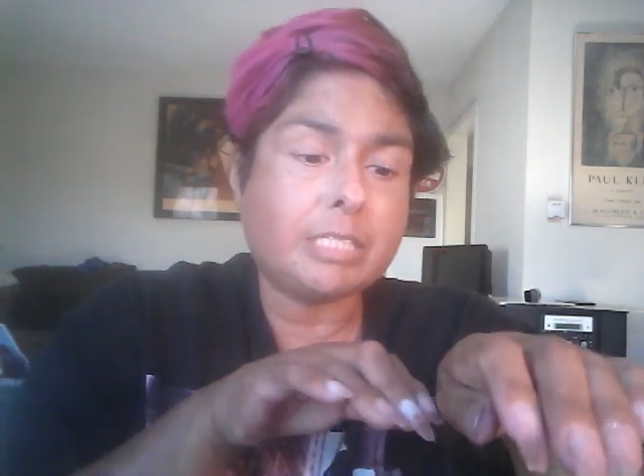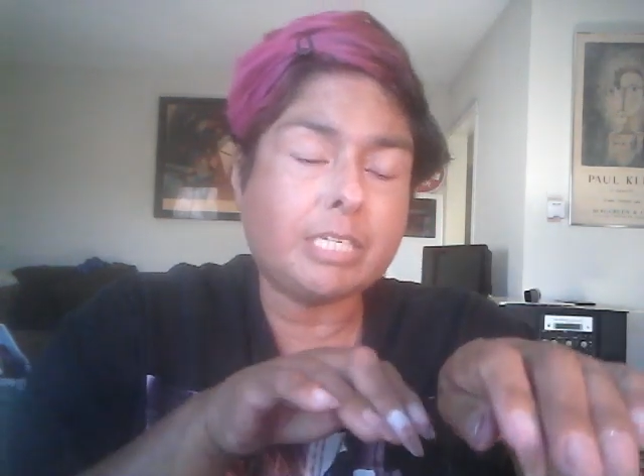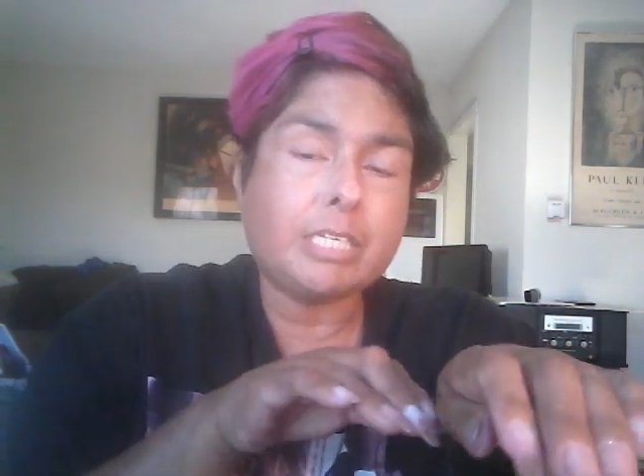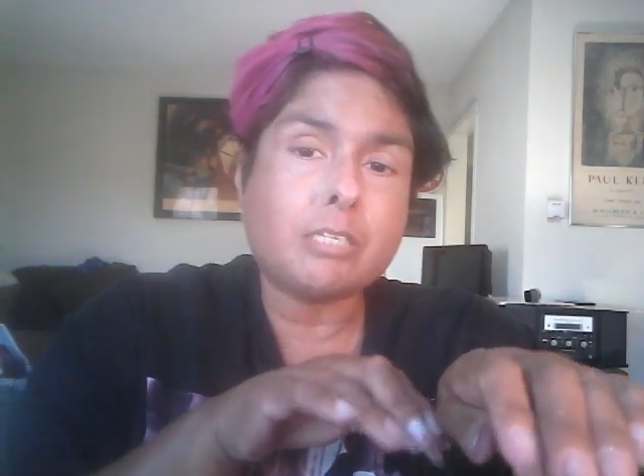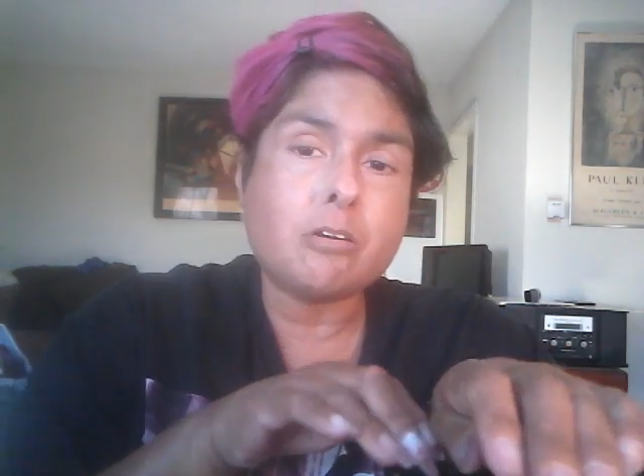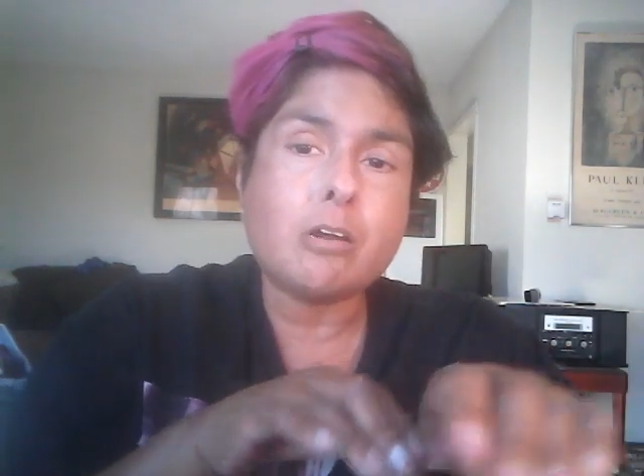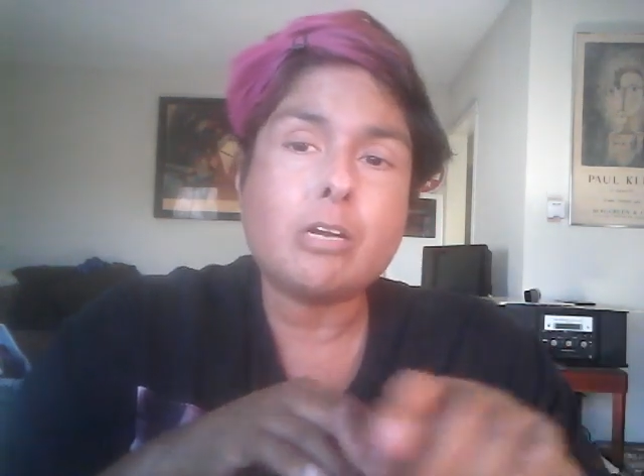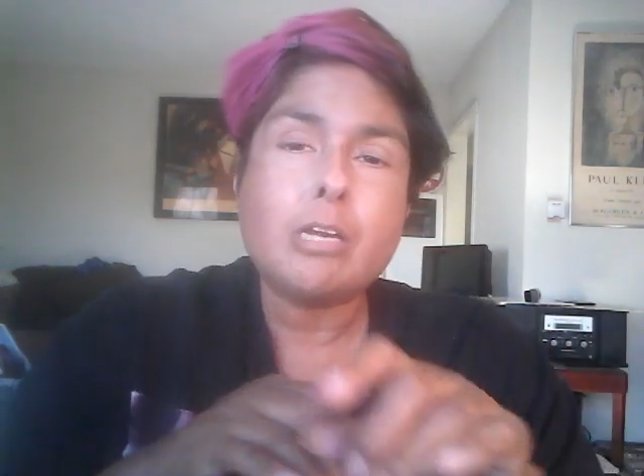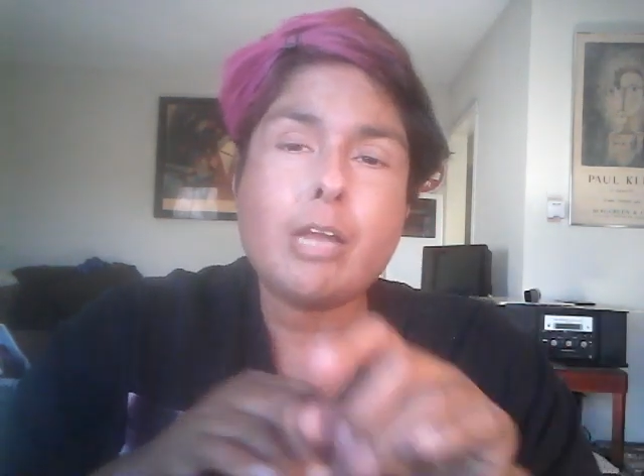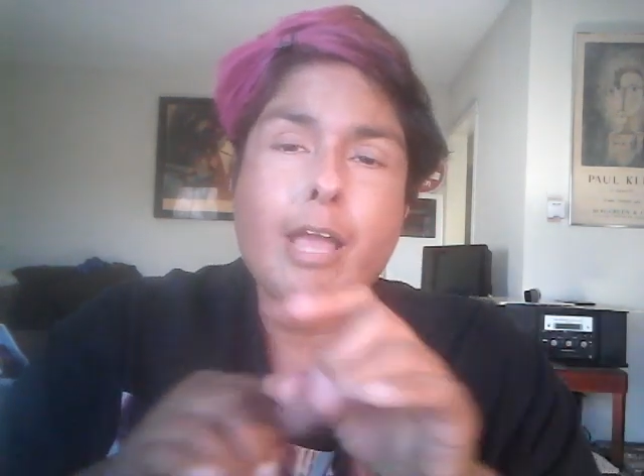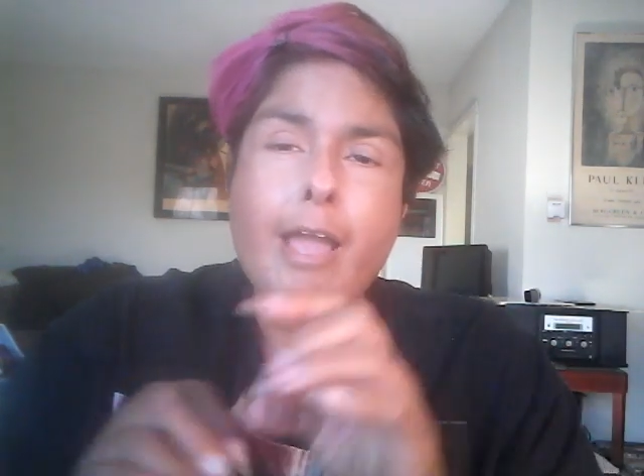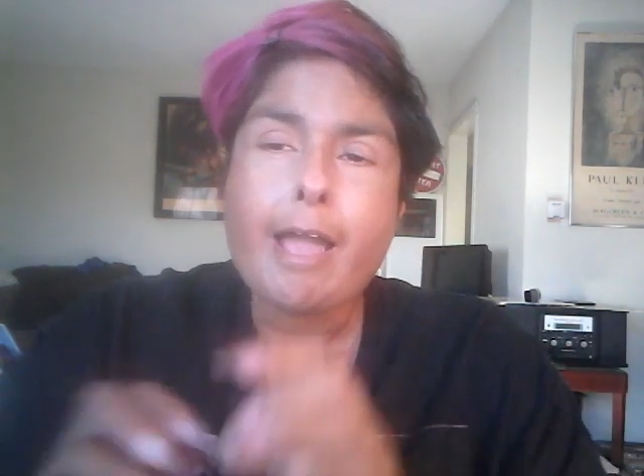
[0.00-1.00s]
teeth are,
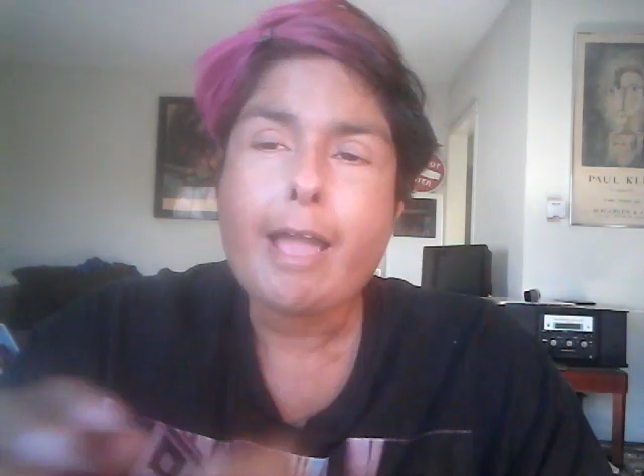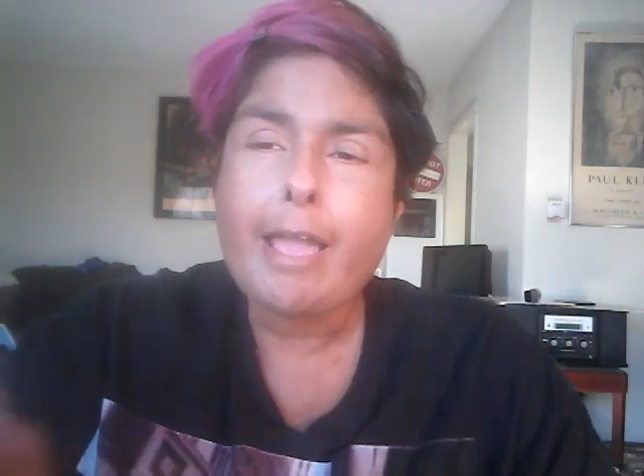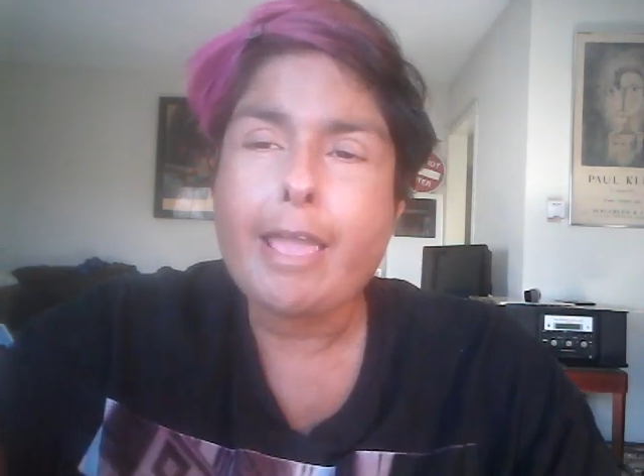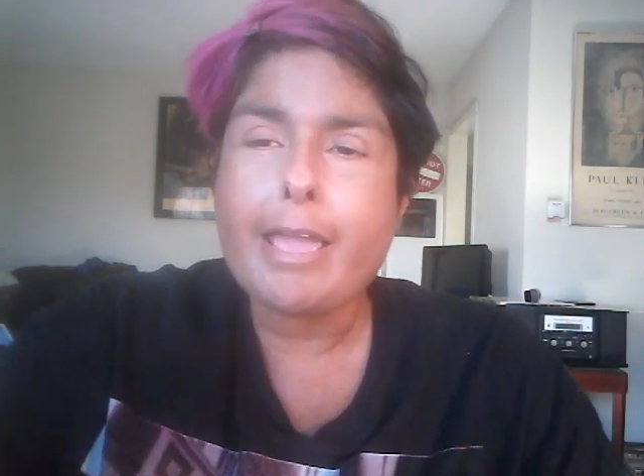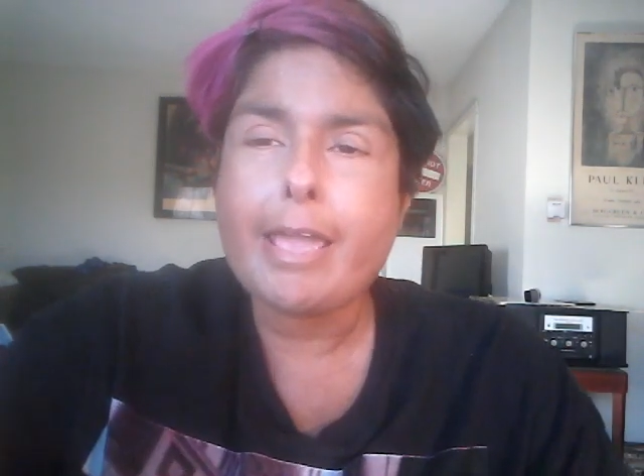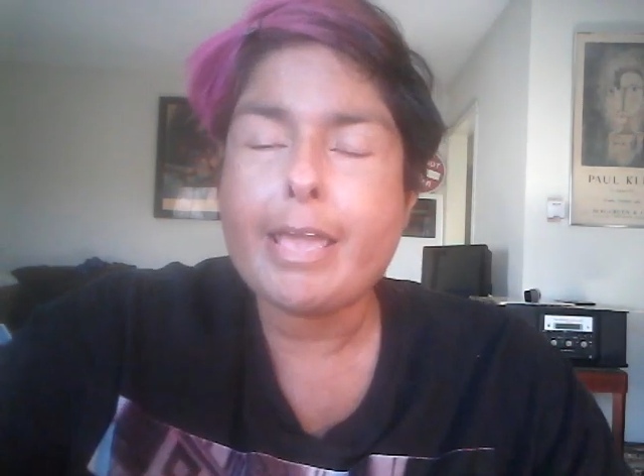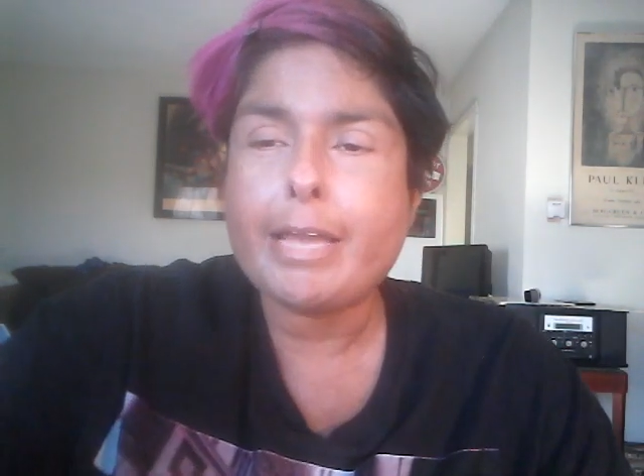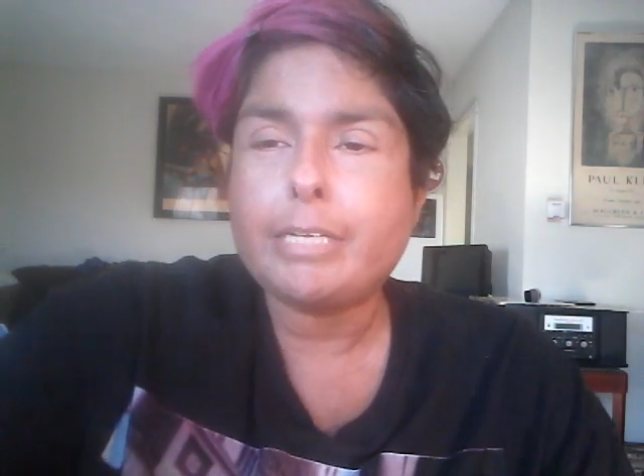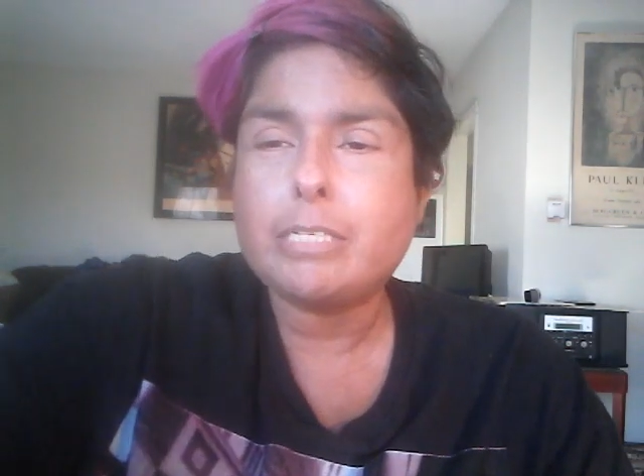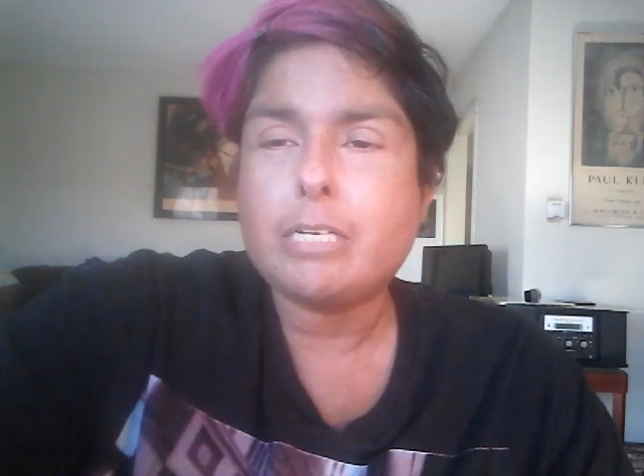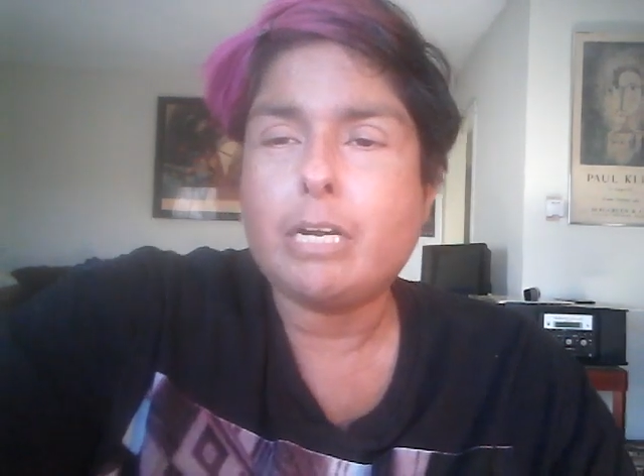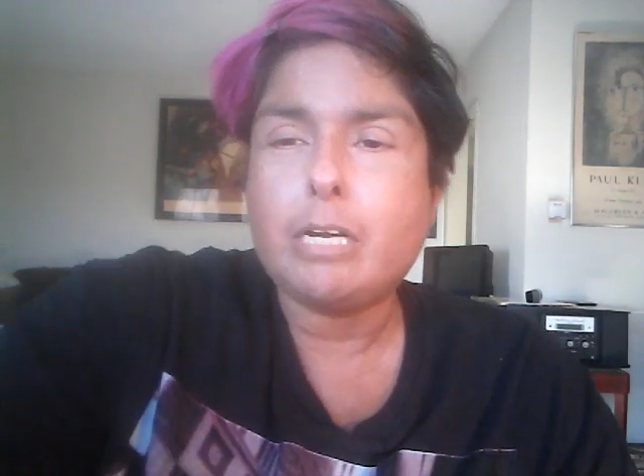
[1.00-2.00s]

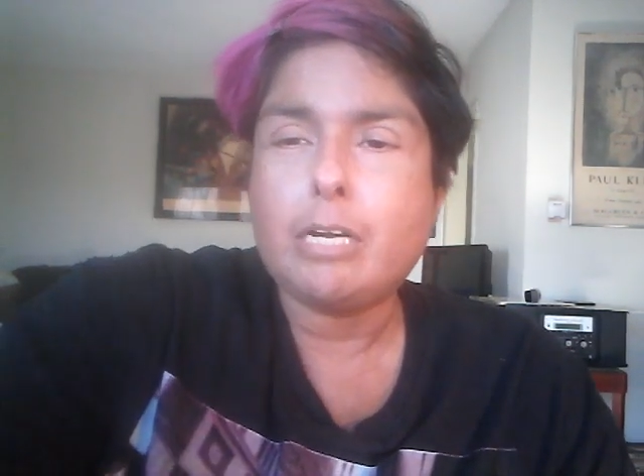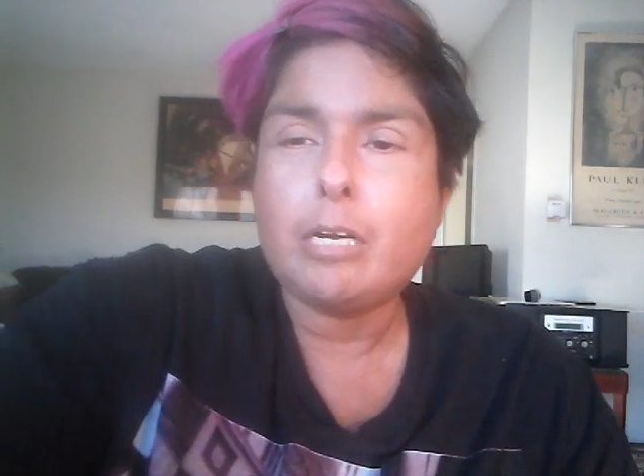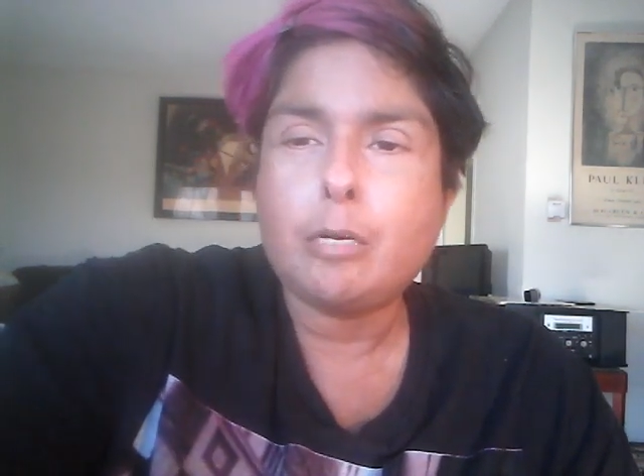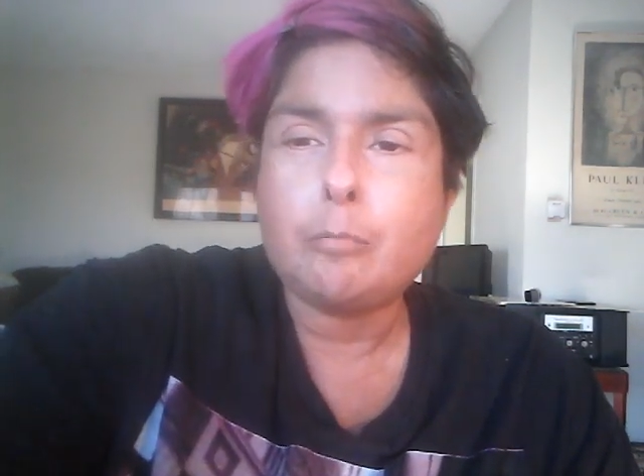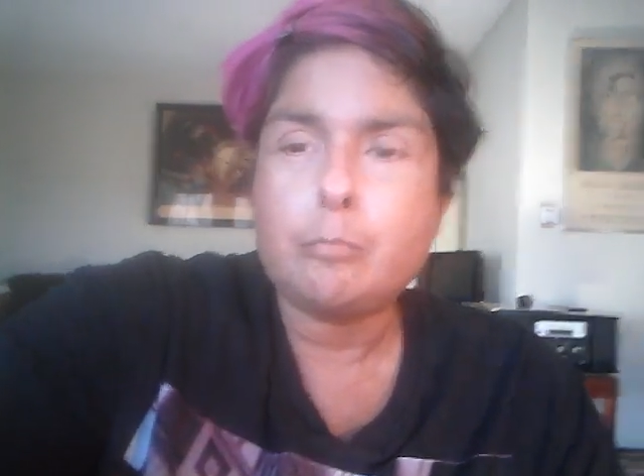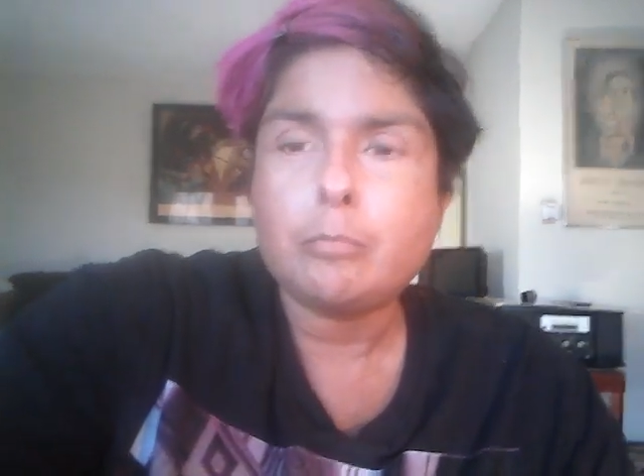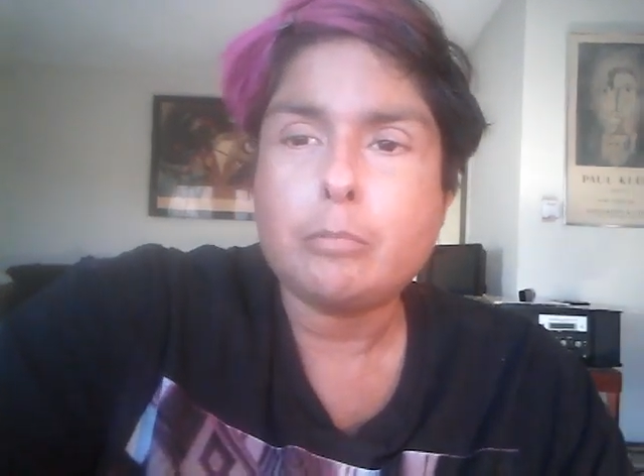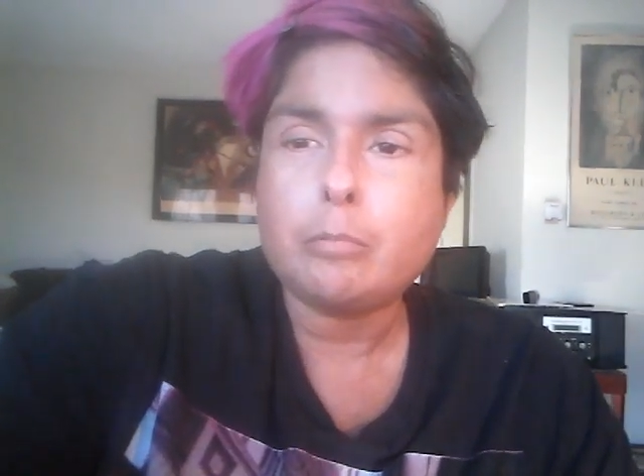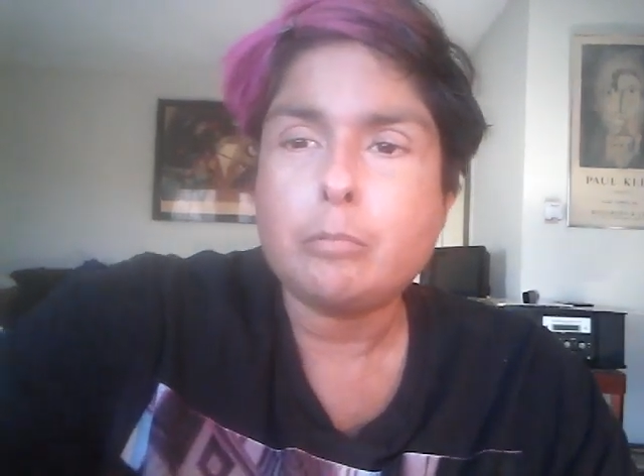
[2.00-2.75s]
and I